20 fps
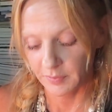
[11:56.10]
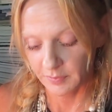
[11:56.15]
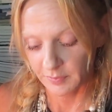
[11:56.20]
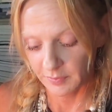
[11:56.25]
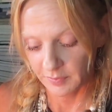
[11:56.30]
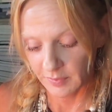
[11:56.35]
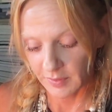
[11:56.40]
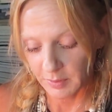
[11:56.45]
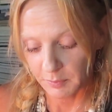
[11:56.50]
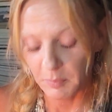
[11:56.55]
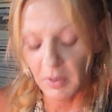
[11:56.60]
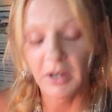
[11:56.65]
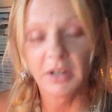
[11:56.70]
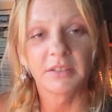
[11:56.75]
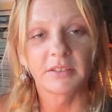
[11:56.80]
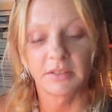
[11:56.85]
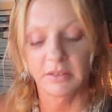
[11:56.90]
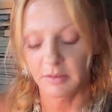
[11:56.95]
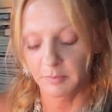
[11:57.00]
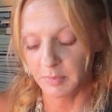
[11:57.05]
they're marked
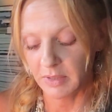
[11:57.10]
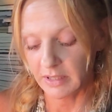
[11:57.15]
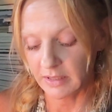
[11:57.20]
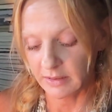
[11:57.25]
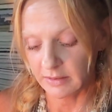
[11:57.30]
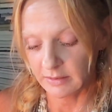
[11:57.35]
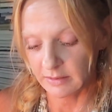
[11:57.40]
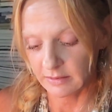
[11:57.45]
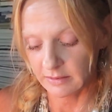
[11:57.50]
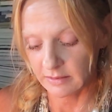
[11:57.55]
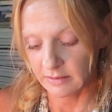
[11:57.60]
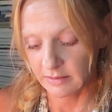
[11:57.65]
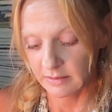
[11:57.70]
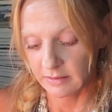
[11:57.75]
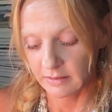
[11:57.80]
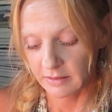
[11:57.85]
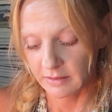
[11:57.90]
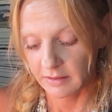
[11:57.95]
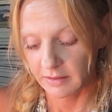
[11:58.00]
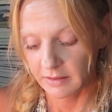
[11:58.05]
at the base.
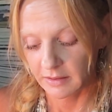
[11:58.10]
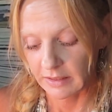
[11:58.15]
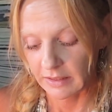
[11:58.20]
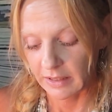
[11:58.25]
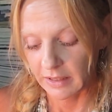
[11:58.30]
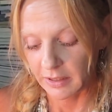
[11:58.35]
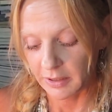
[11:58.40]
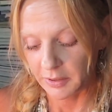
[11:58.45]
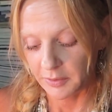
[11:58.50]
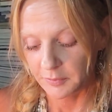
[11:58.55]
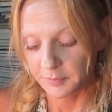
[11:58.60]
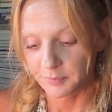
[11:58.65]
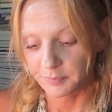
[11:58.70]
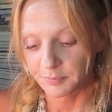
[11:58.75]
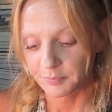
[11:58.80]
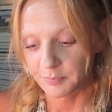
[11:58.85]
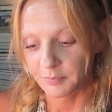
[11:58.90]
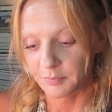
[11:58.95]
Bernard